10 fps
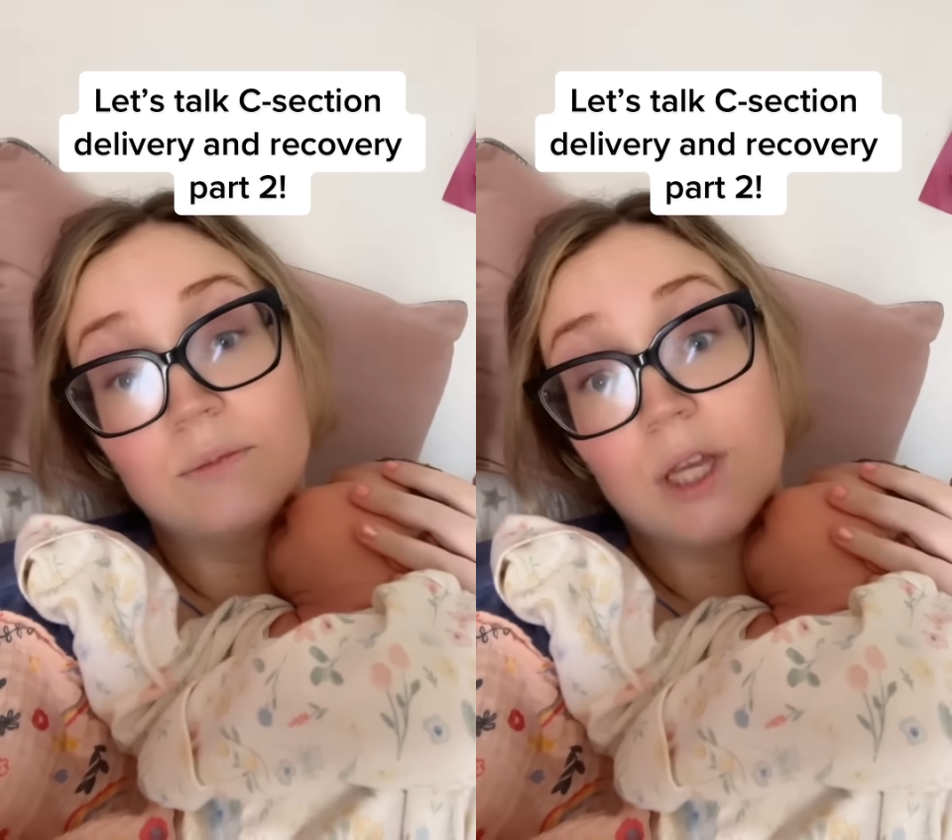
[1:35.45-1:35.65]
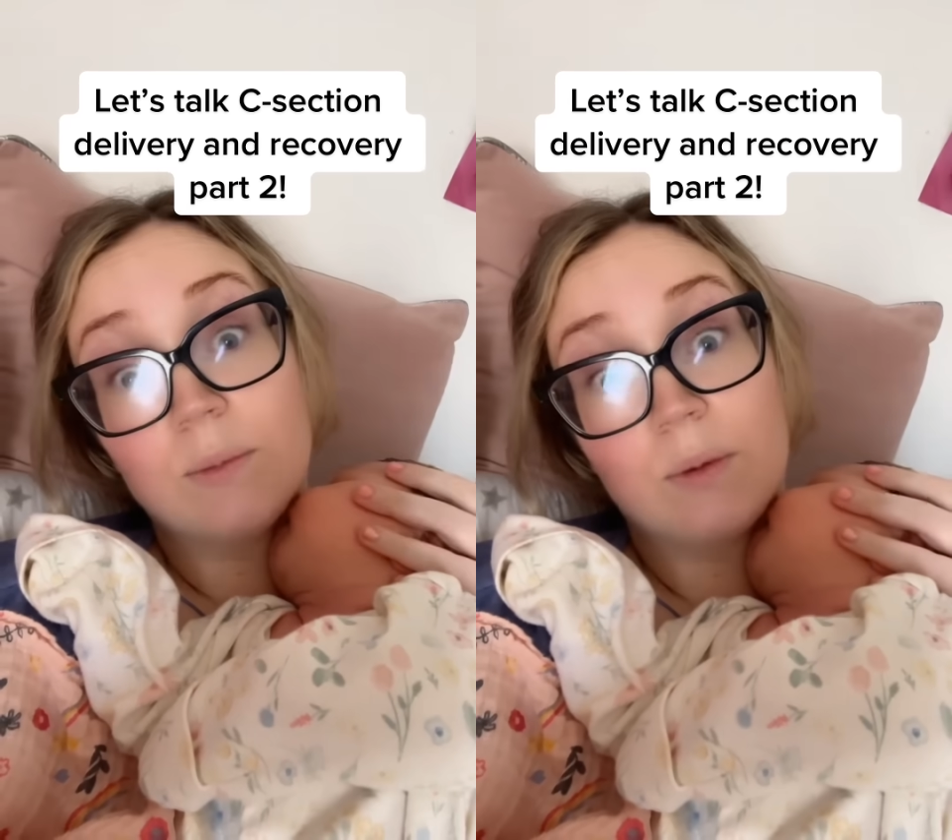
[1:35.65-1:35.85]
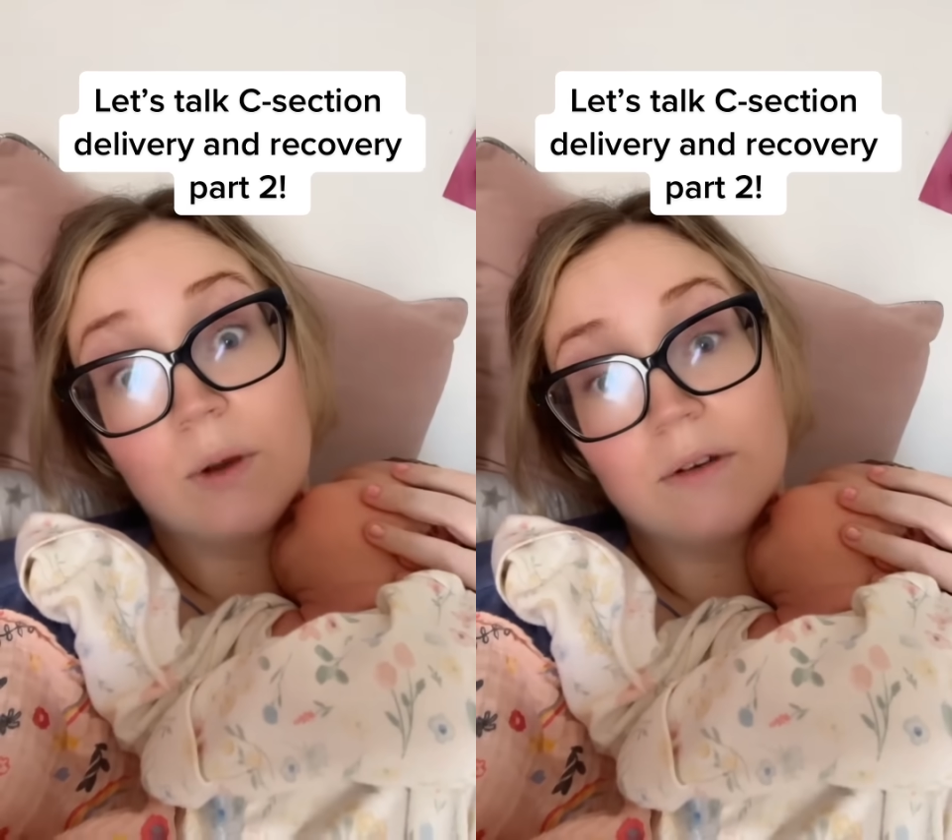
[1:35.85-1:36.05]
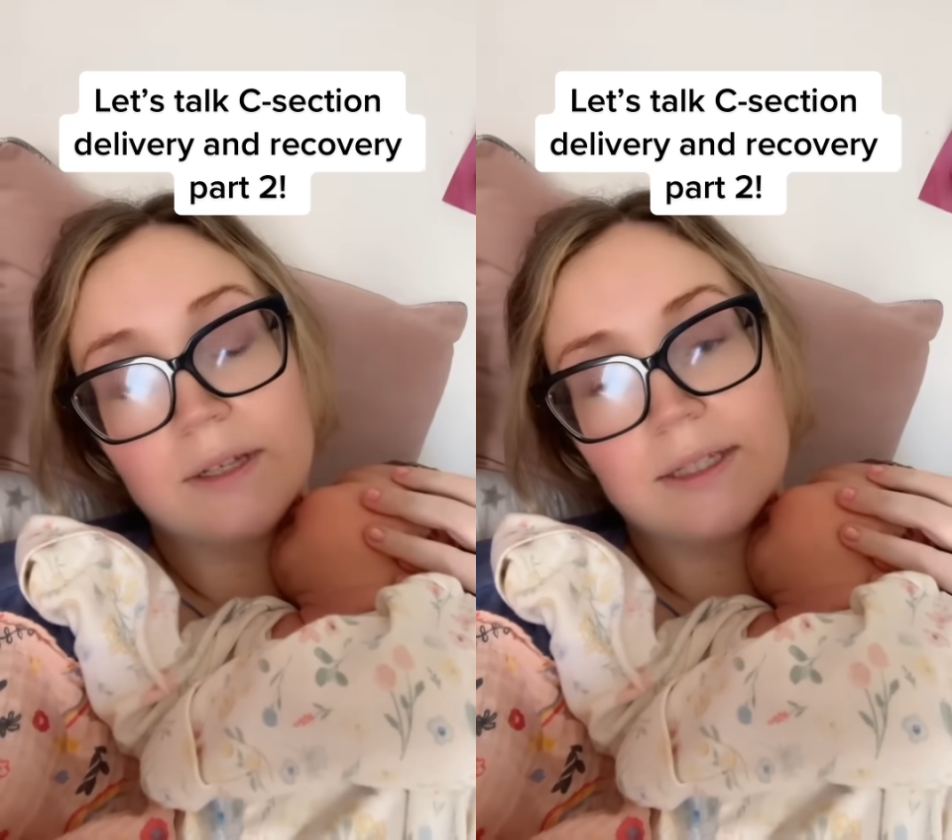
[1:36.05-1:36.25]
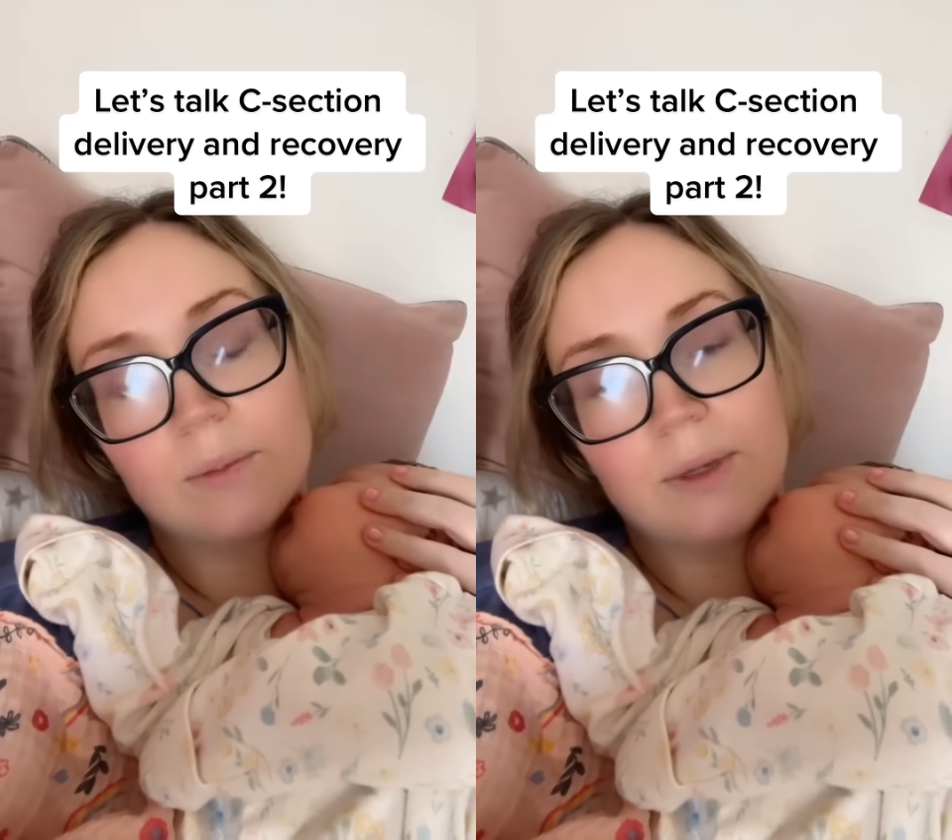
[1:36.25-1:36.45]
don't be
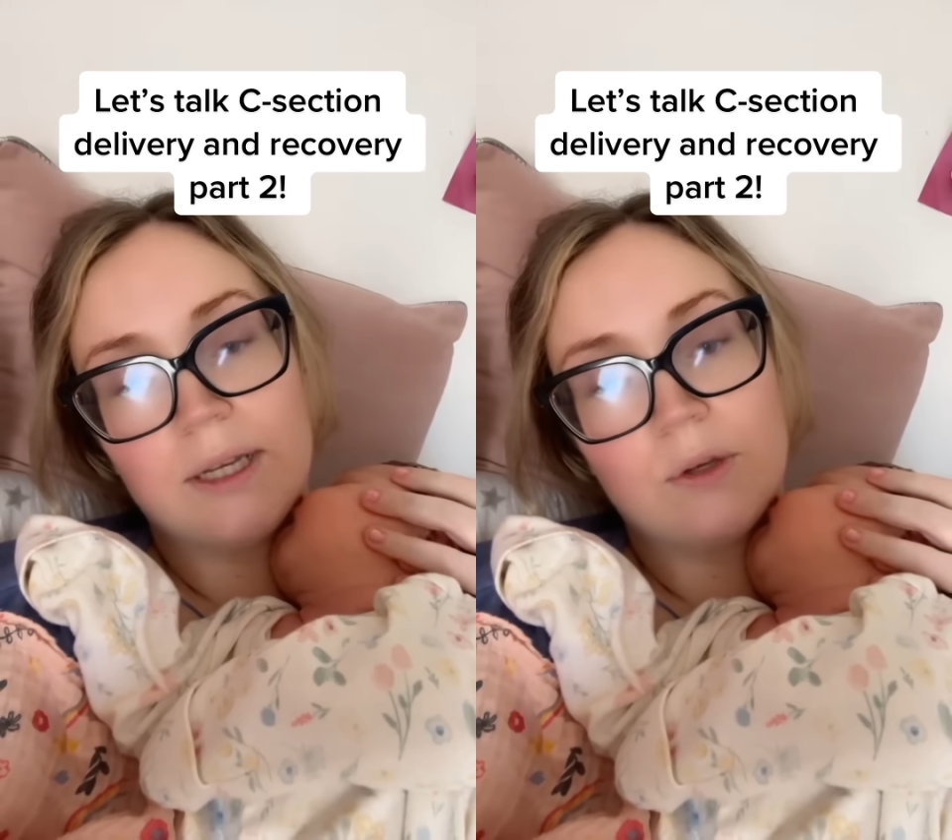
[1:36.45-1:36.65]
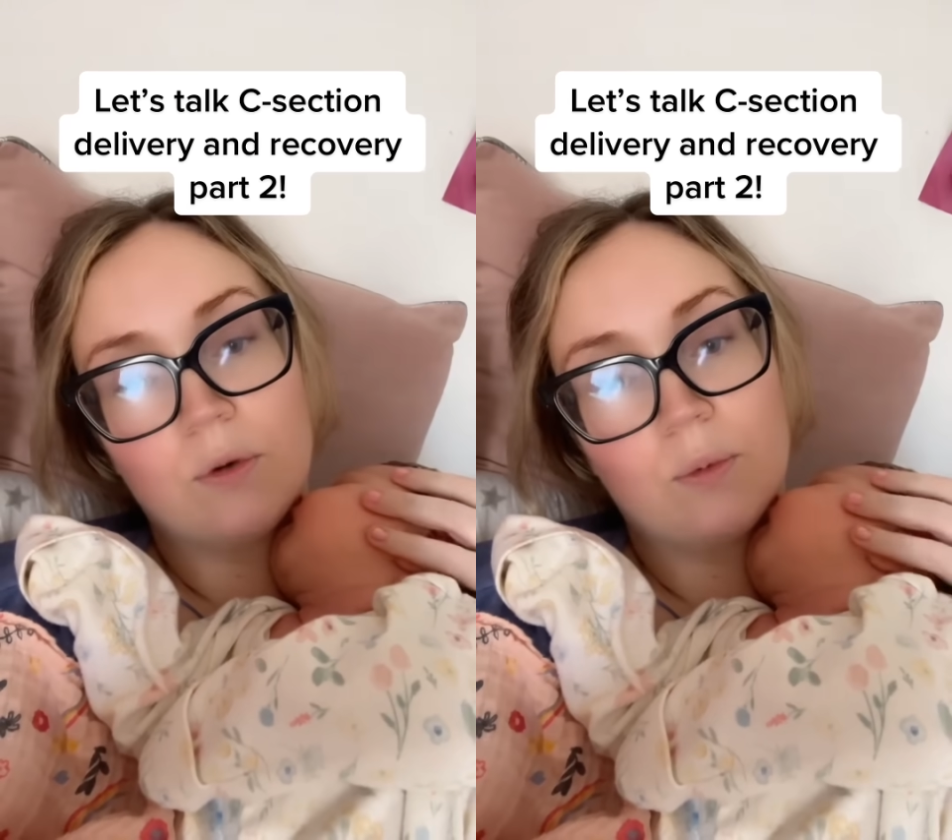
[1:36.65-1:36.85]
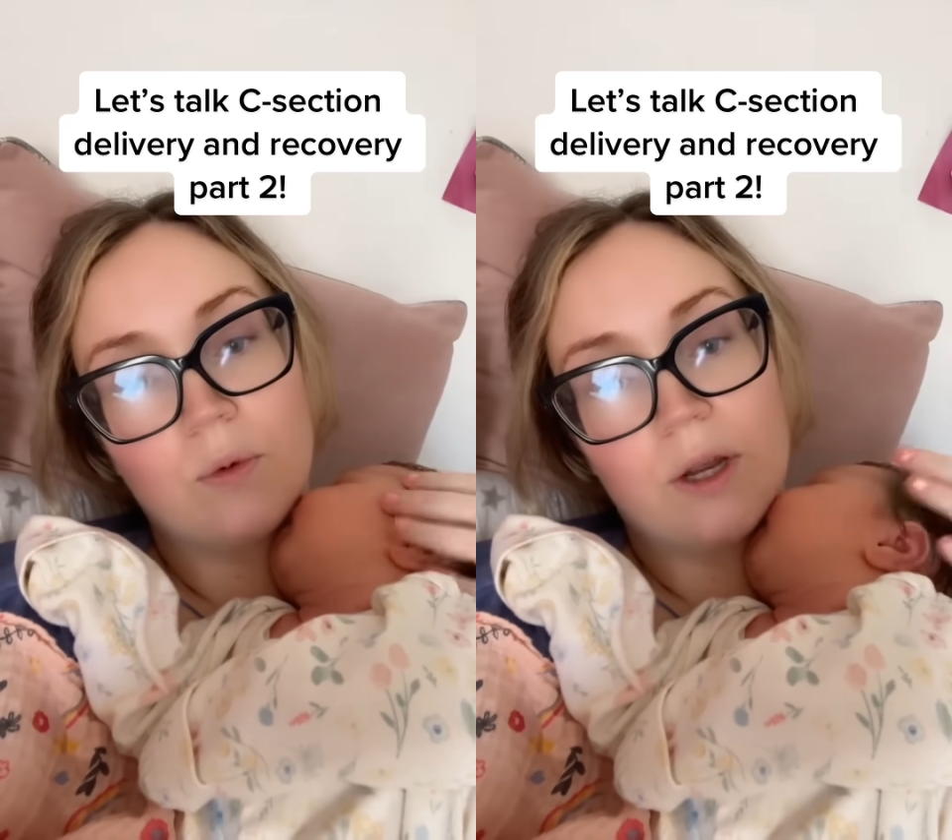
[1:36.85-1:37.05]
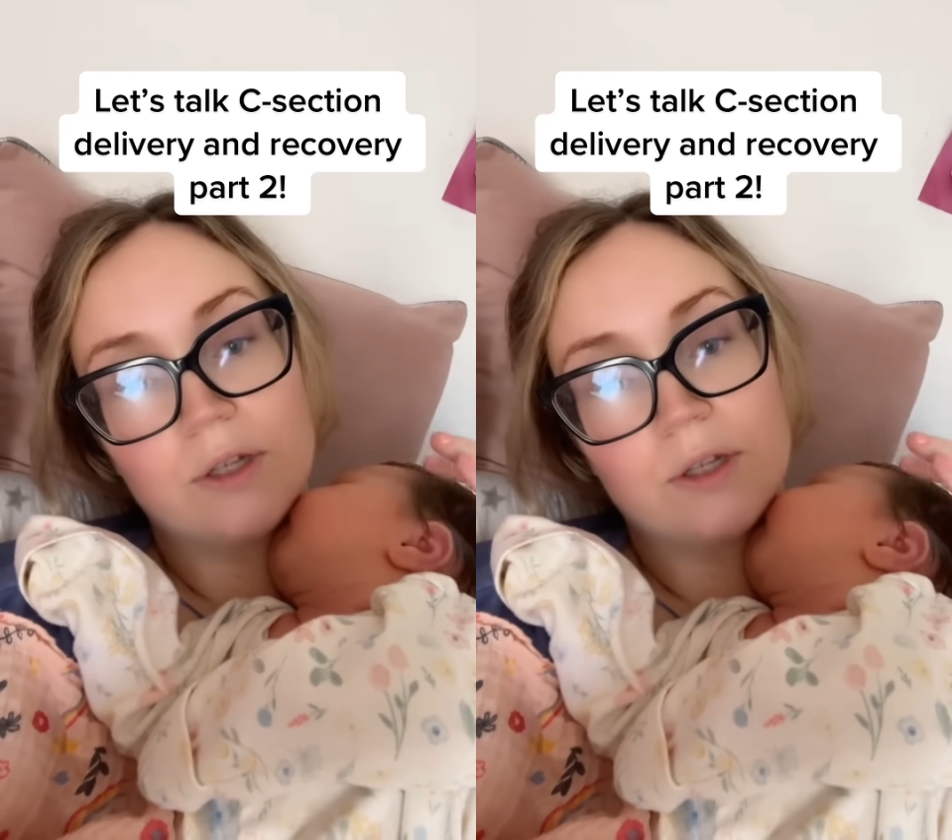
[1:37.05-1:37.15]
worried, it's completely normal.